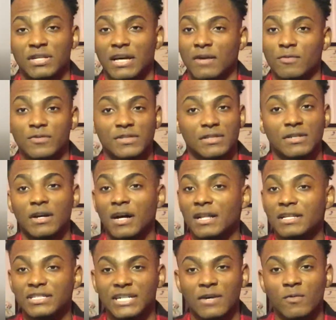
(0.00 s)
I was in
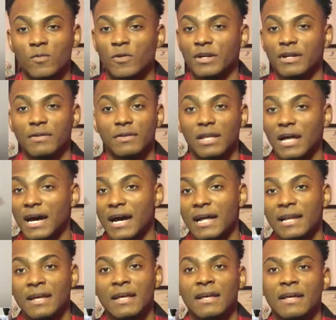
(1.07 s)
college, I wore it a lot.
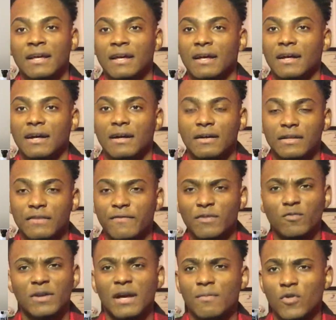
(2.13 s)
Even
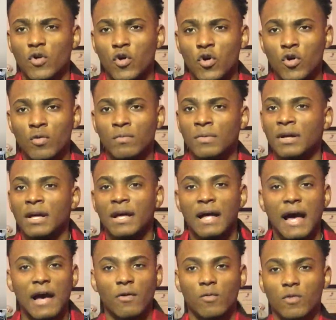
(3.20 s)
when I'm home,
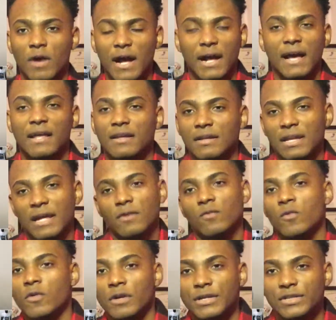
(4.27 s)
I kind of like
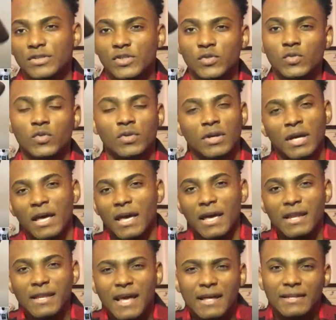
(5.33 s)
wore it too.
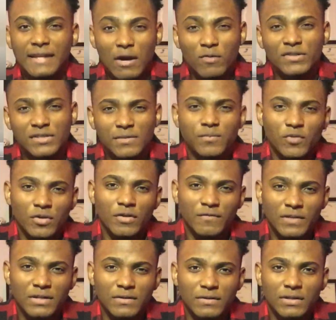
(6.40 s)
And yeah, that was the point of
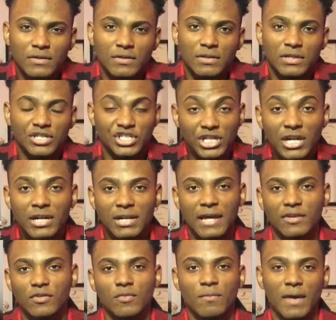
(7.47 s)
the shirt.
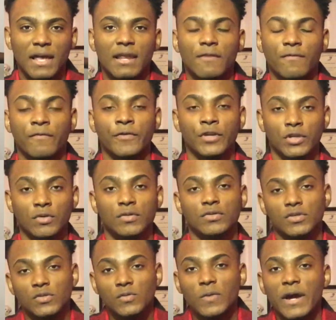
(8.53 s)
Like, you made it for you
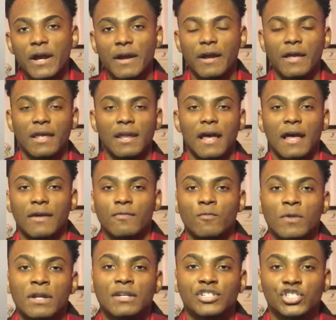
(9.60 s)
to wear, and I
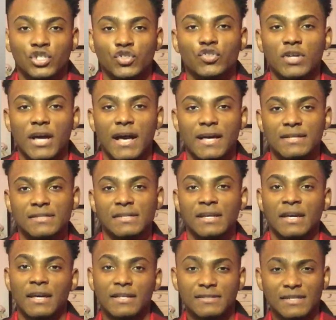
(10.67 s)
want to show you guys
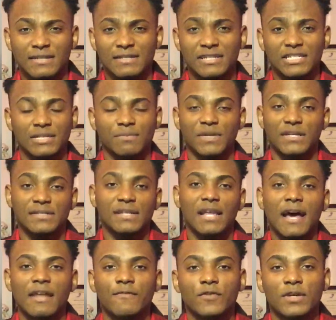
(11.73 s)
its condition, because a
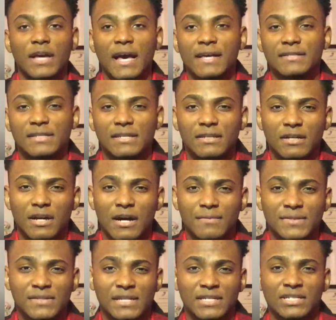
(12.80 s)
lot of you guys in the comment
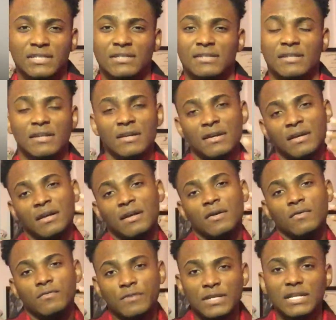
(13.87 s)
sections
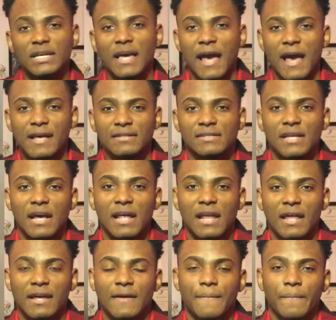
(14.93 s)
really ask
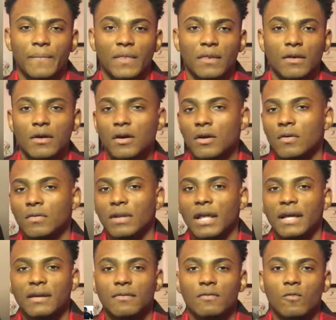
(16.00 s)
like, oh,
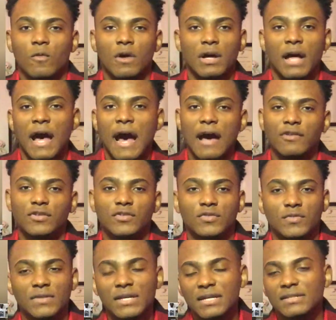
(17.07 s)
like how do you
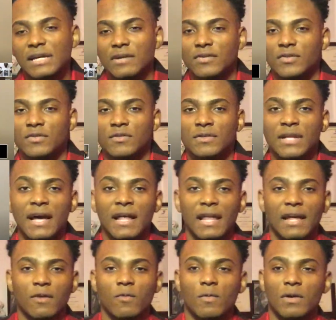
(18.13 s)
do this, how do you do that,
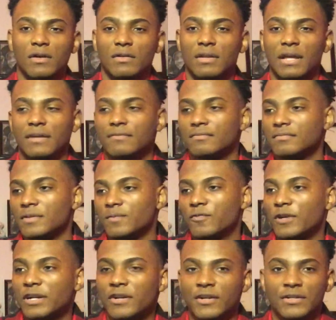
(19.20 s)
like what, like the
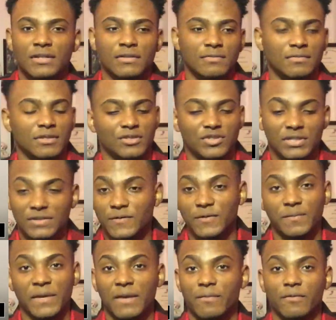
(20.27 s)
printer, the transfer
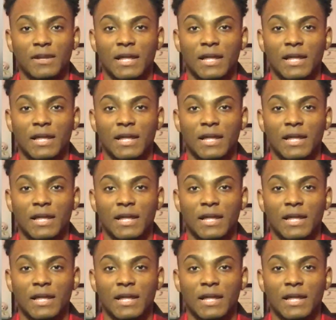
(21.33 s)
paper.